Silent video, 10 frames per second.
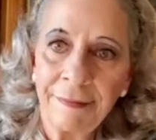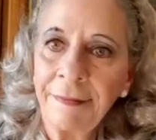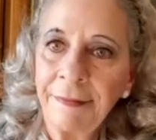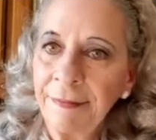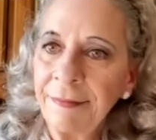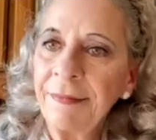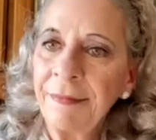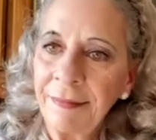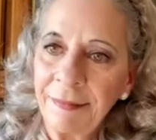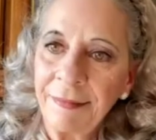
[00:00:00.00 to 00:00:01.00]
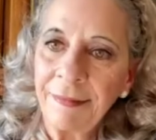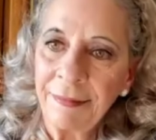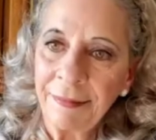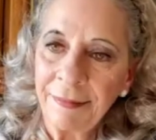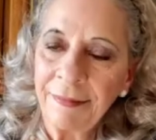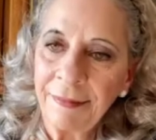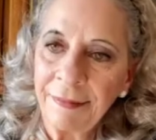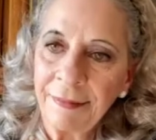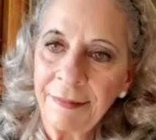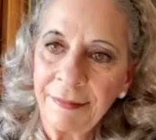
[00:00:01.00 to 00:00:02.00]

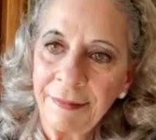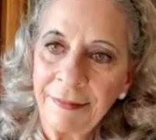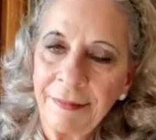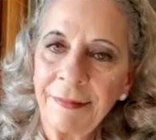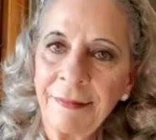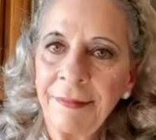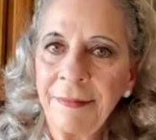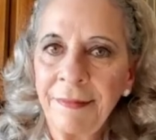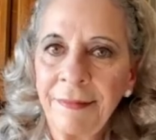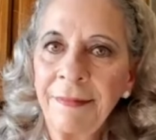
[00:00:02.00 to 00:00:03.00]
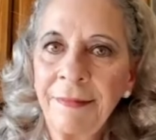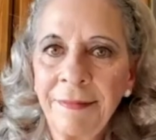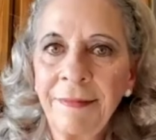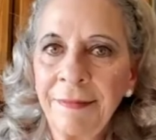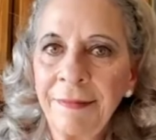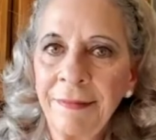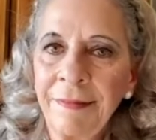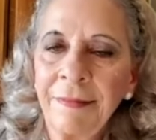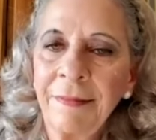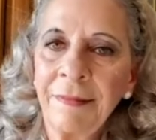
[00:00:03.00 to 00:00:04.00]

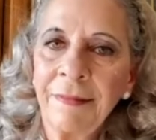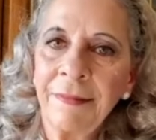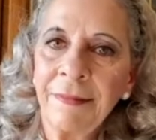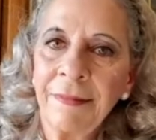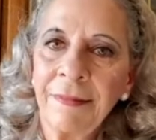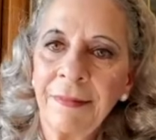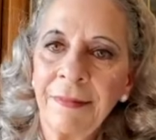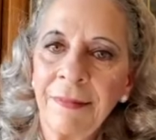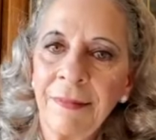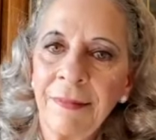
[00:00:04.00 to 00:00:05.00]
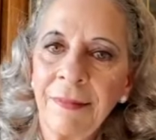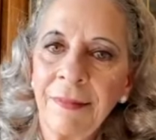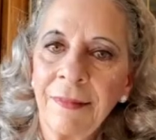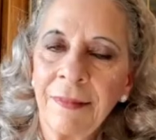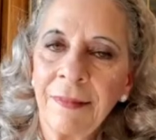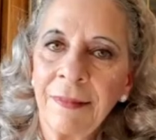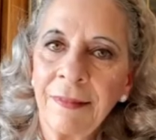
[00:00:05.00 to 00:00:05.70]
(silent)